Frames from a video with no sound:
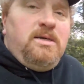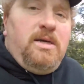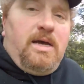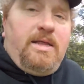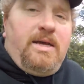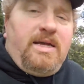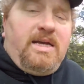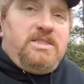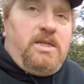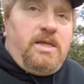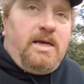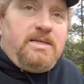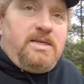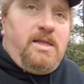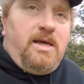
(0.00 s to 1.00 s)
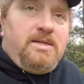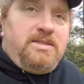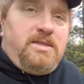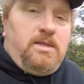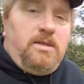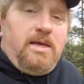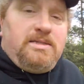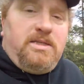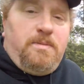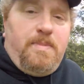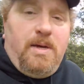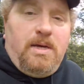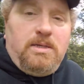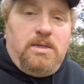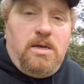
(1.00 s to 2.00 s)
I think that's the
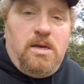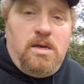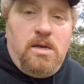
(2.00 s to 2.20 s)
best.